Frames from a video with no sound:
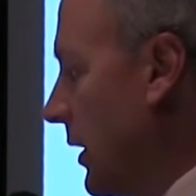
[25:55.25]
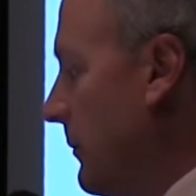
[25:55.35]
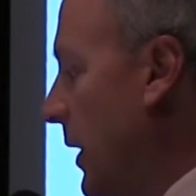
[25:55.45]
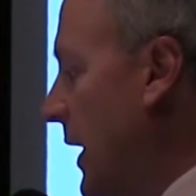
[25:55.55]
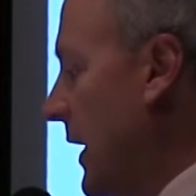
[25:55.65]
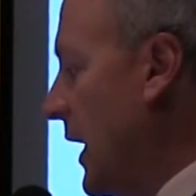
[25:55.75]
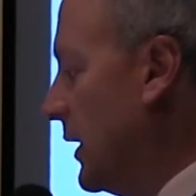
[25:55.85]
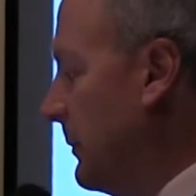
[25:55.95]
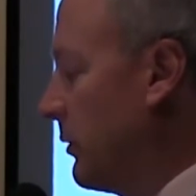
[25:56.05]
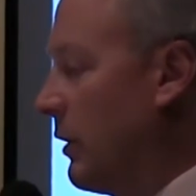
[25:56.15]
Combining
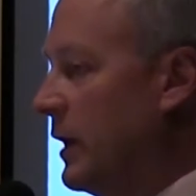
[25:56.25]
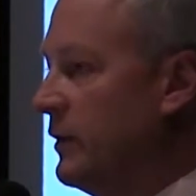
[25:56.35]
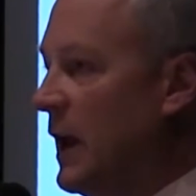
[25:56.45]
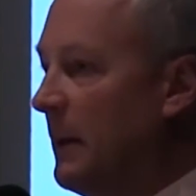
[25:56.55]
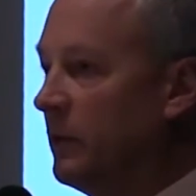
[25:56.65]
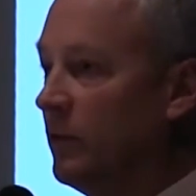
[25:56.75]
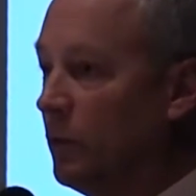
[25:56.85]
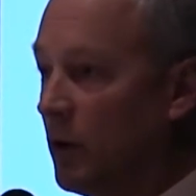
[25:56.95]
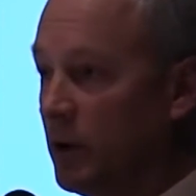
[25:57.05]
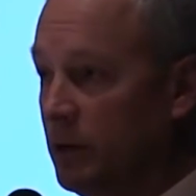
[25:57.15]
academic grades and habits
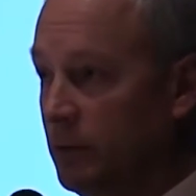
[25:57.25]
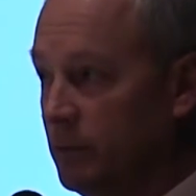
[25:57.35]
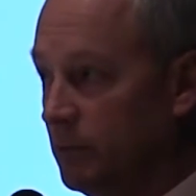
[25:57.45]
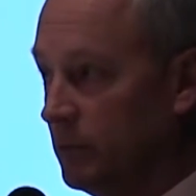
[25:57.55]
of work.